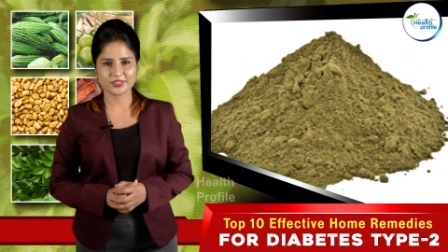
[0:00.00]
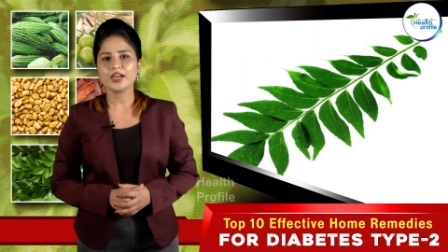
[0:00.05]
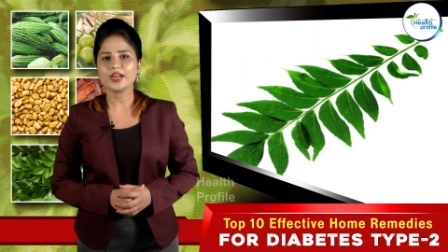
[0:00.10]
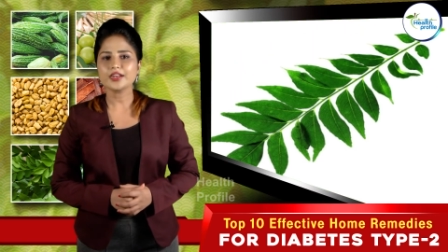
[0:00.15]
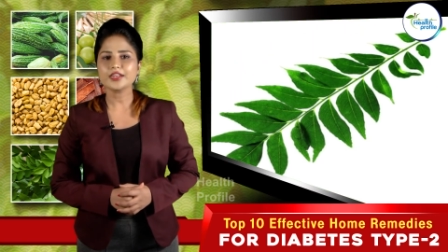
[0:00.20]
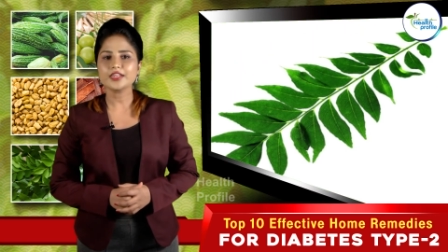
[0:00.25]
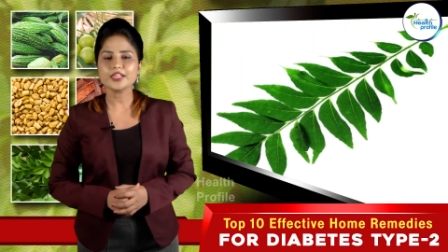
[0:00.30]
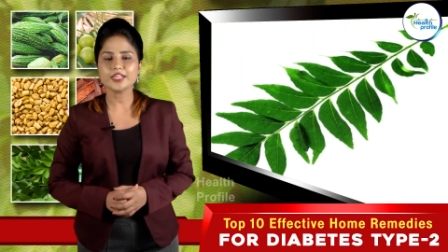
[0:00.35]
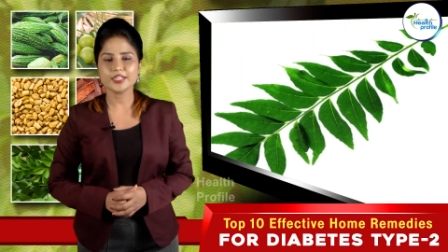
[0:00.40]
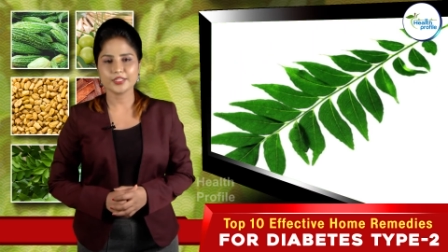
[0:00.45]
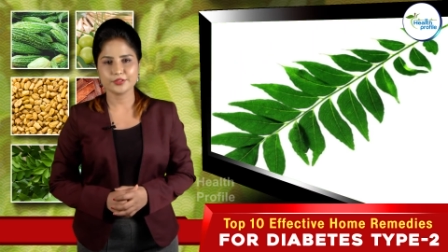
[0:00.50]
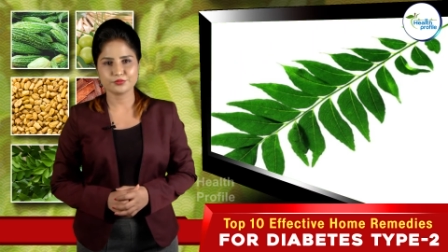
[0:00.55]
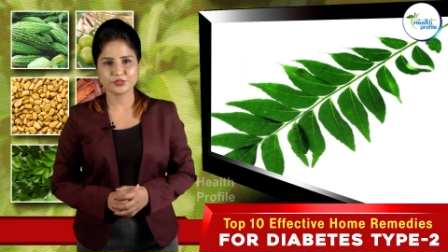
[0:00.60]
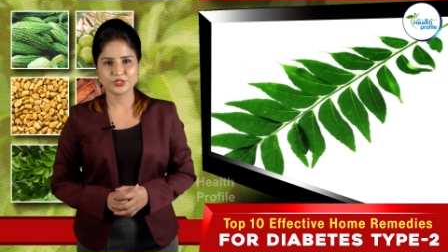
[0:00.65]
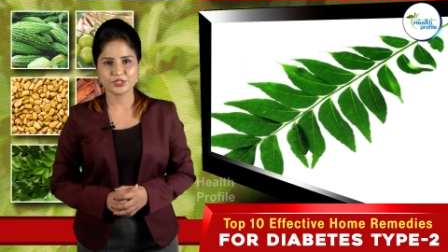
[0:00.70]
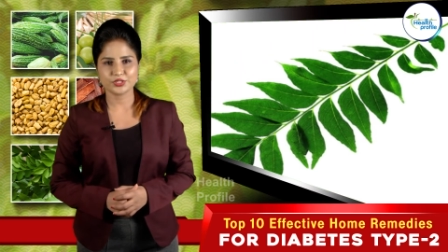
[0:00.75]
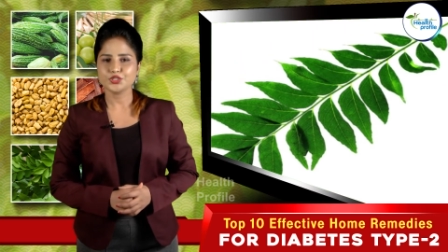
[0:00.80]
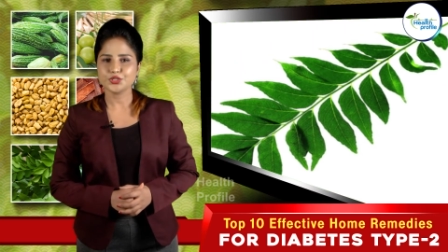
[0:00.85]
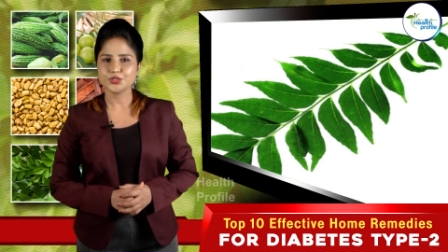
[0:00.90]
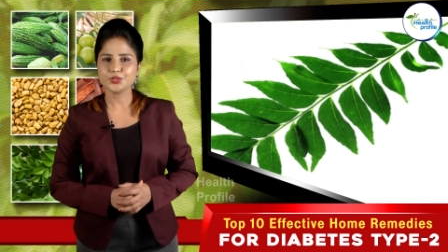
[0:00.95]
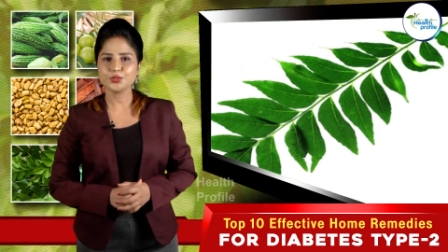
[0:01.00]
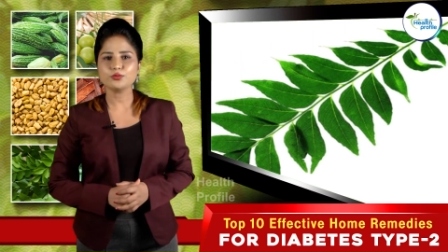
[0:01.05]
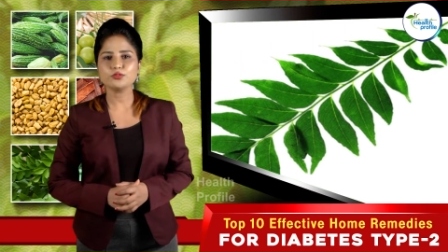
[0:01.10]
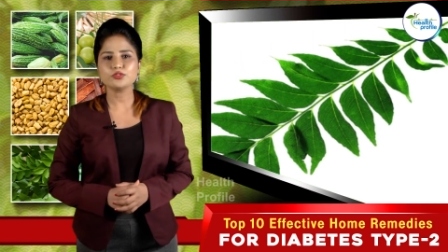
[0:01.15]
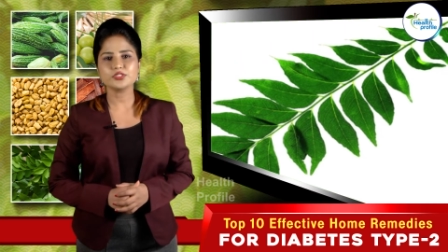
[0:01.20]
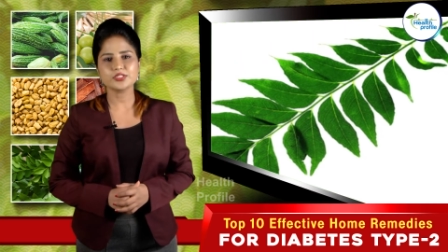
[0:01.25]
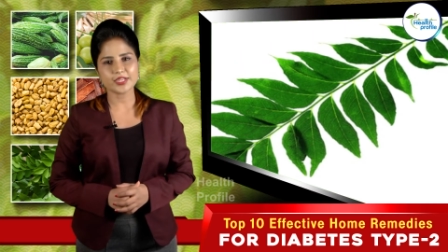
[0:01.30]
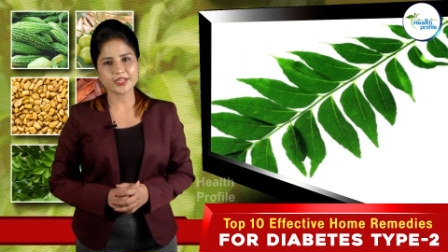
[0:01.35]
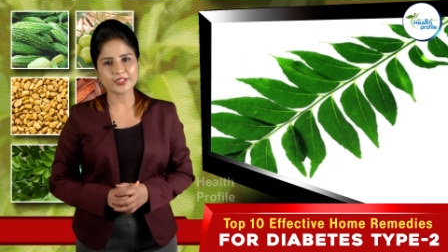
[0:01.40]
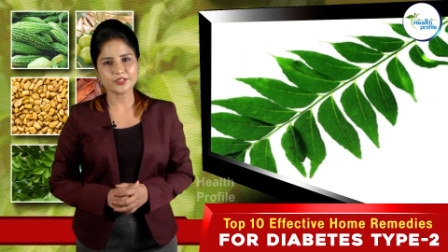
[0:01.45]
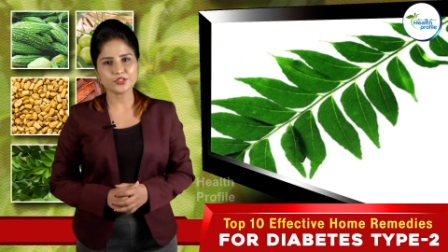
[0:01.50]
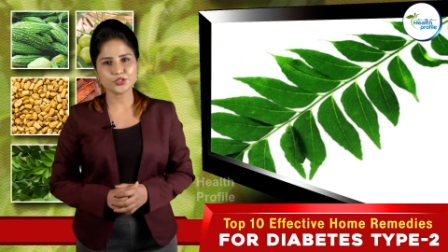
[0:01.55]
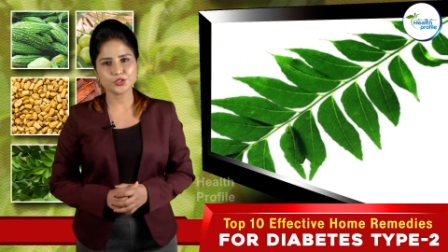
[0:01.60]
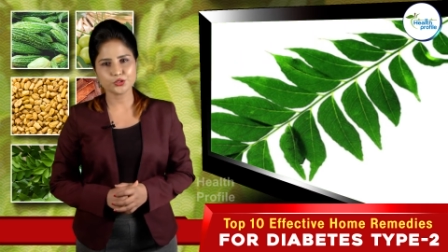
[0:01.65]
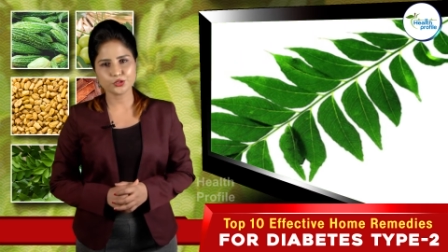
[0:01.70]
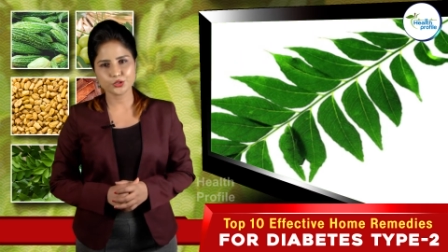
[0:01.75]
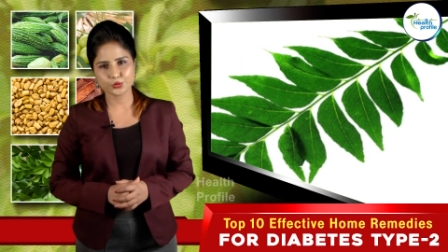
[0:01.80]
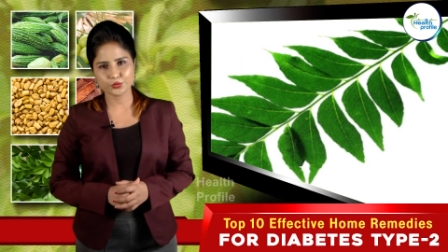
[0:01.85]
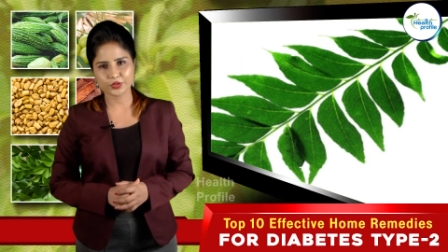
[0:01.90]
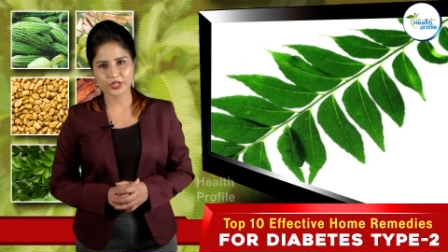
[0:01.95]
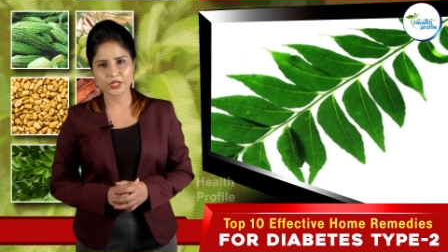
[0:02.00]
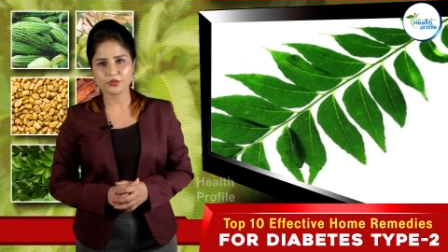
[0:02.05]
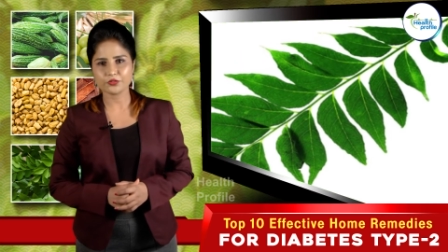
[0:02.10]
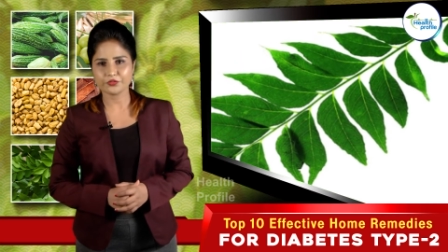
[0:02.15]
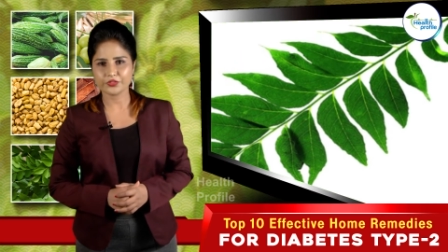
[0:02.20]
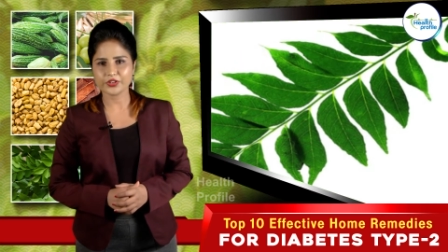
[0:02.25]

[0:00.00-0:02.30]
Curry leaves Chew 10 to 12